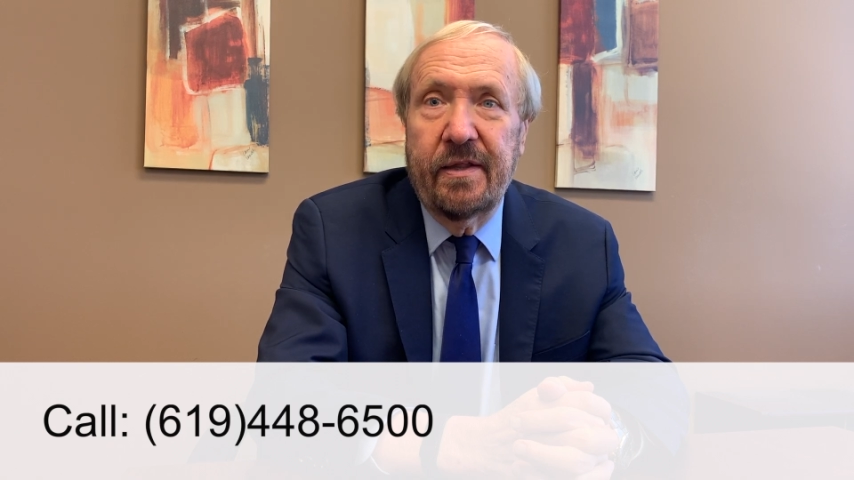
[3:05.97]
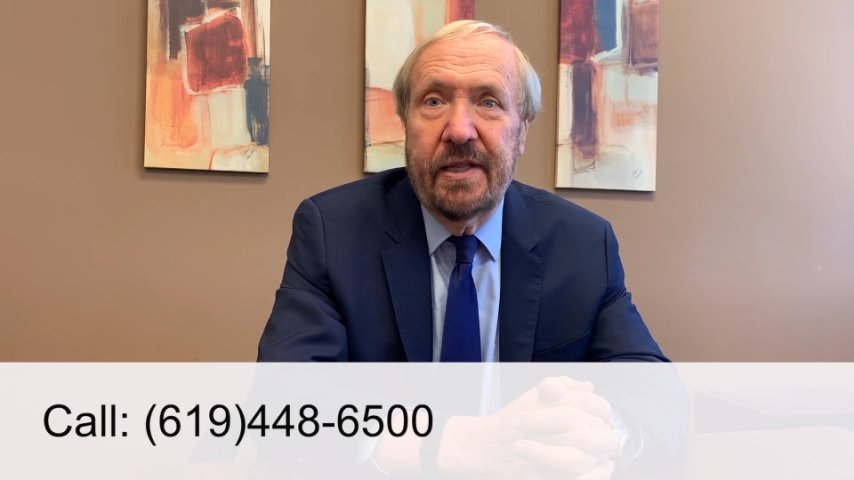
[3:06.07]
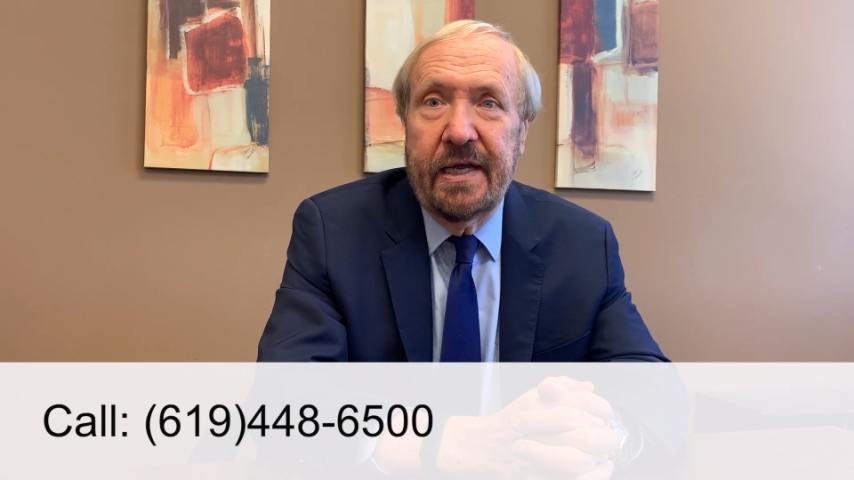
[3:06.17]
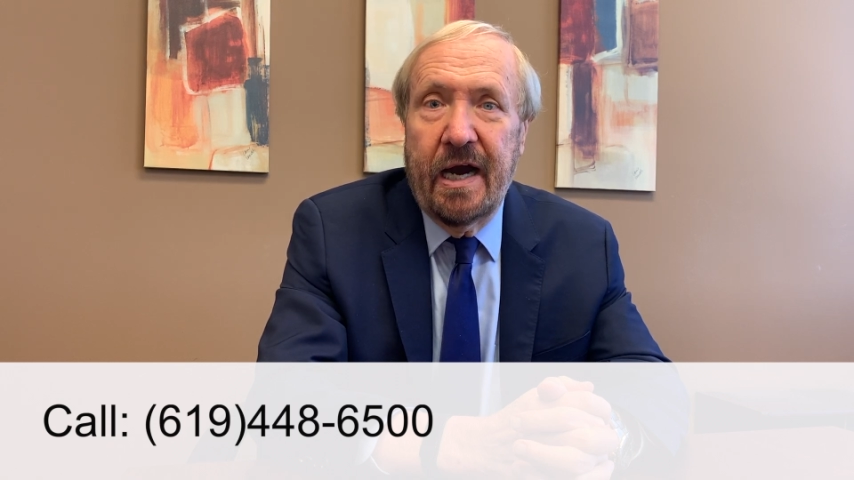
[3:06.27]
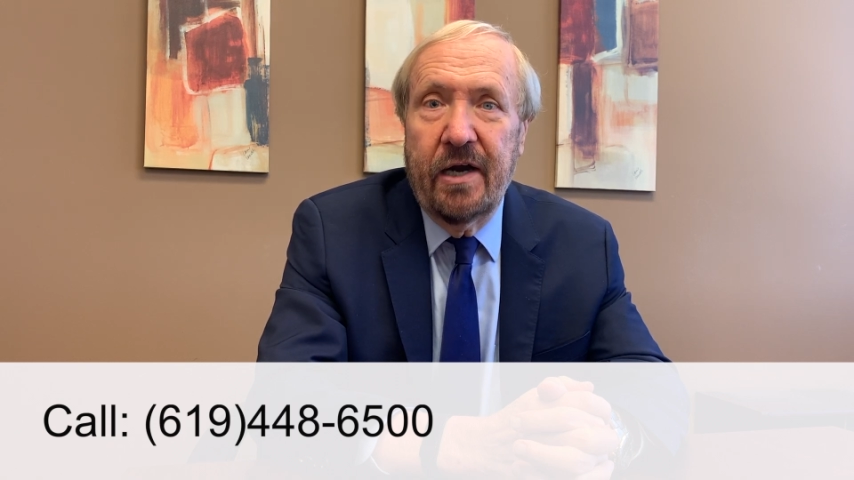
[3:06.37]

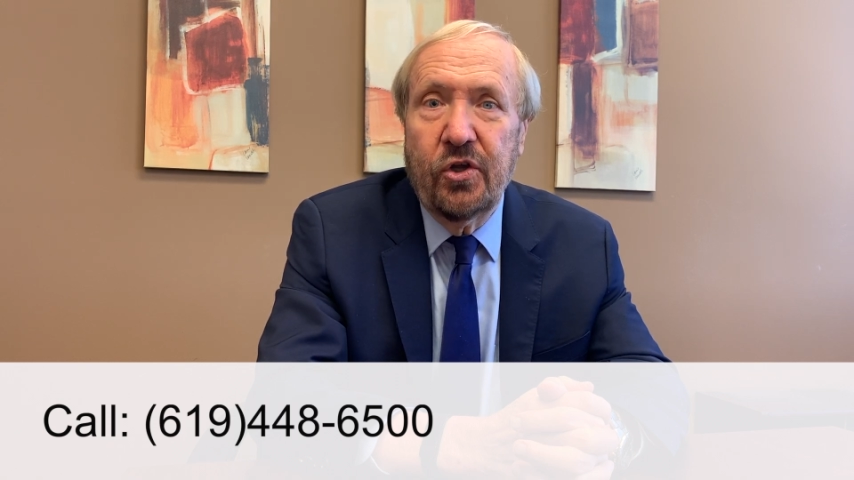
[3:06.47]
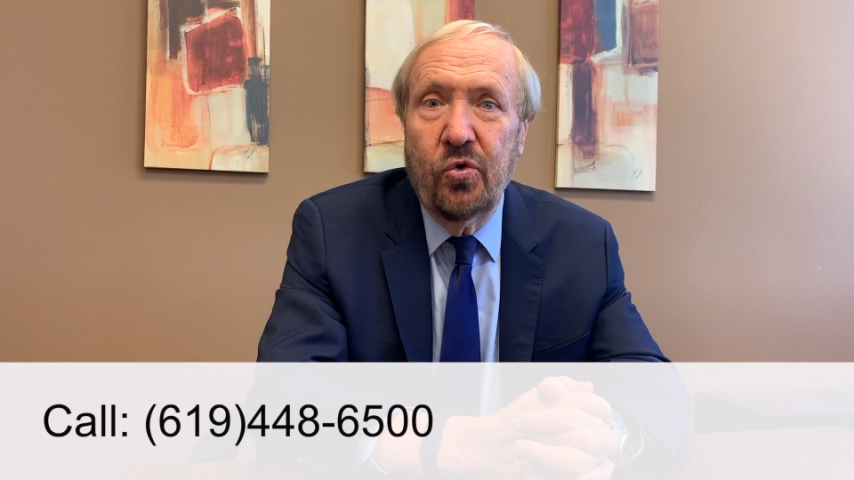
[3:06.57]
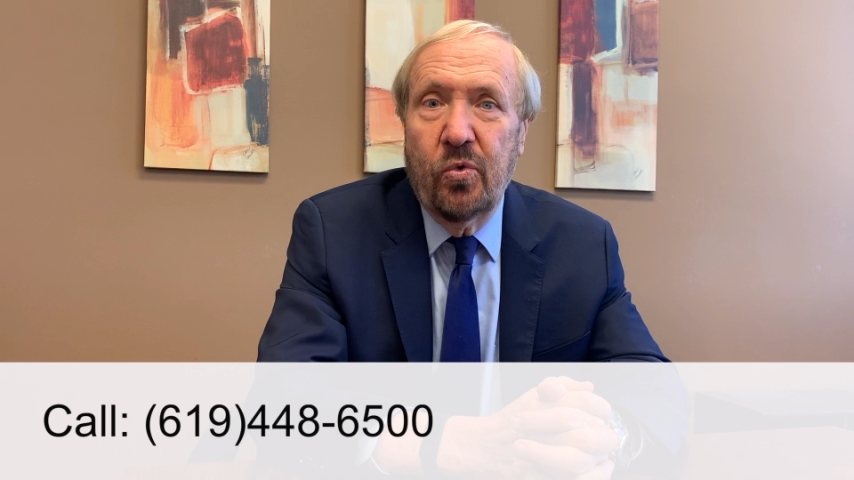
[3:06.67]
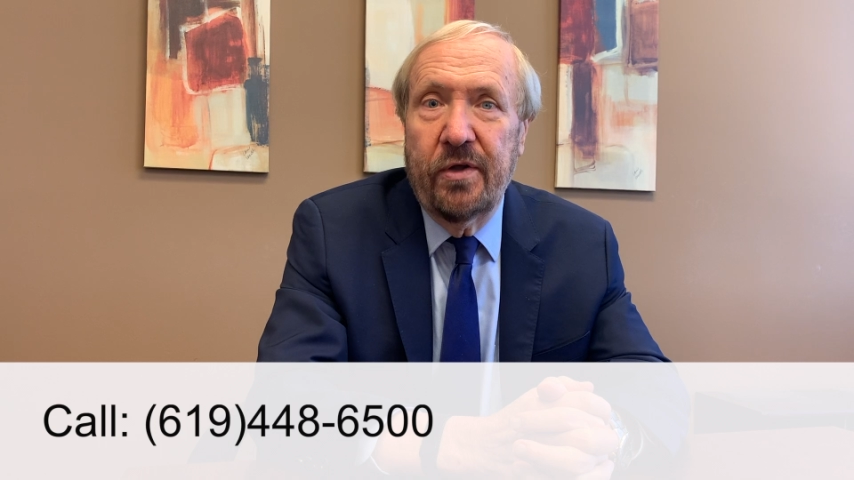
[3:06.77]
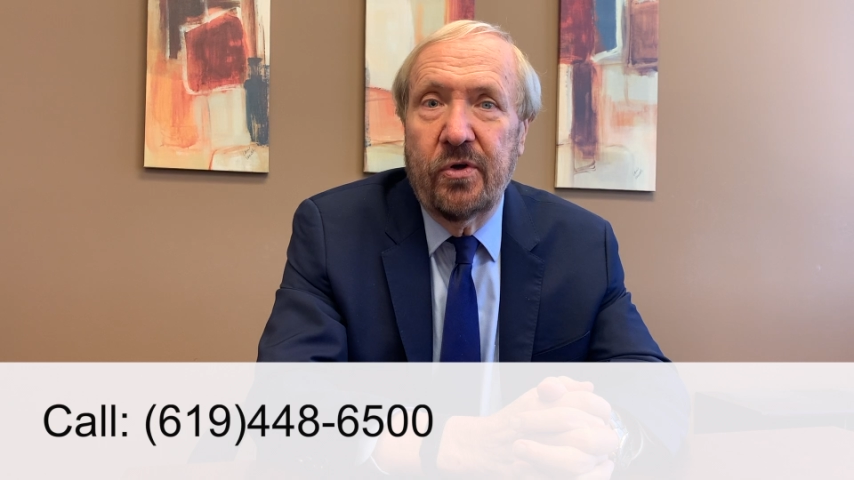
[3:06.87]
They argue
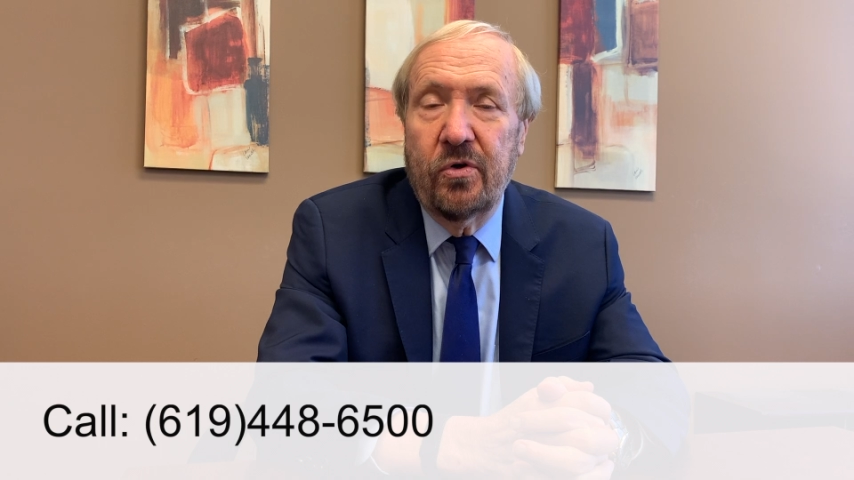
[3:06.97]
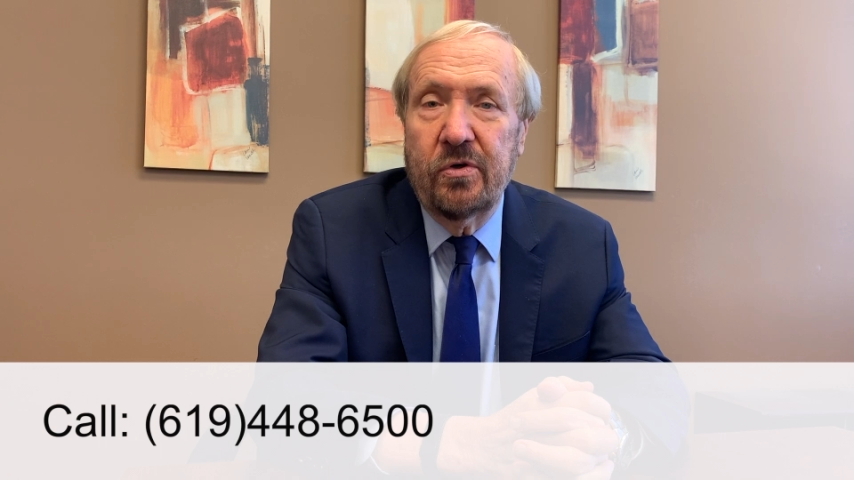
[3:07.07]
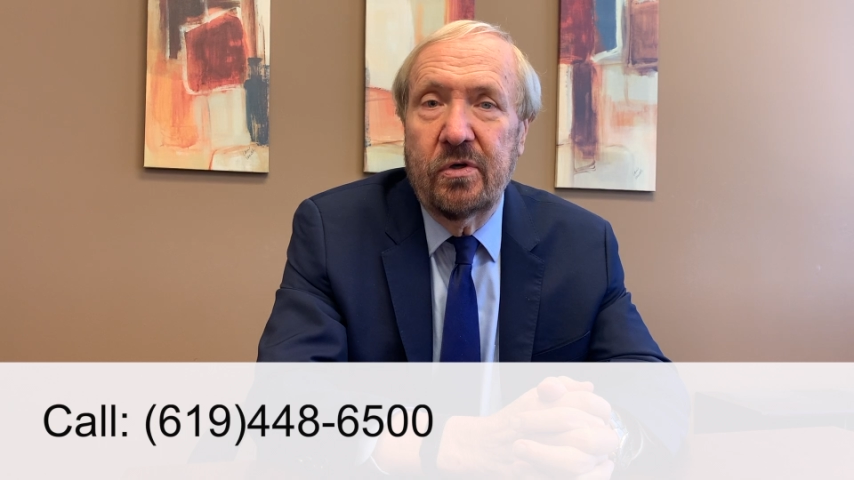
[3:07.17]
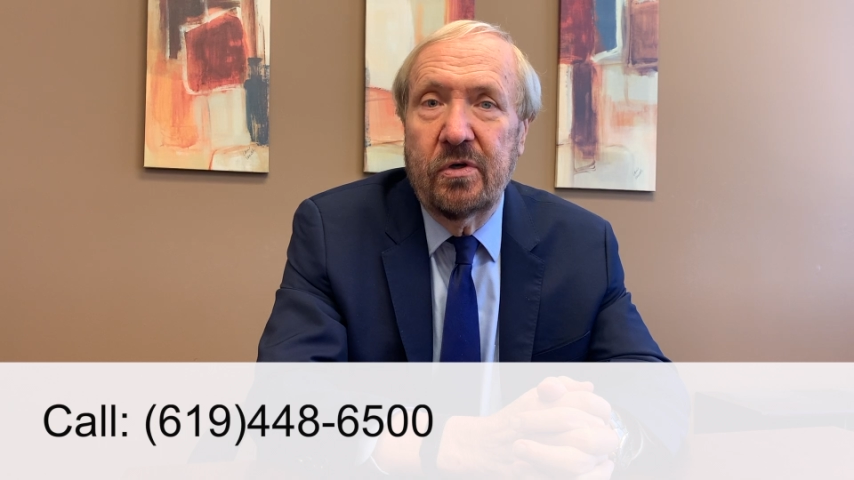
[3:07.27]
whether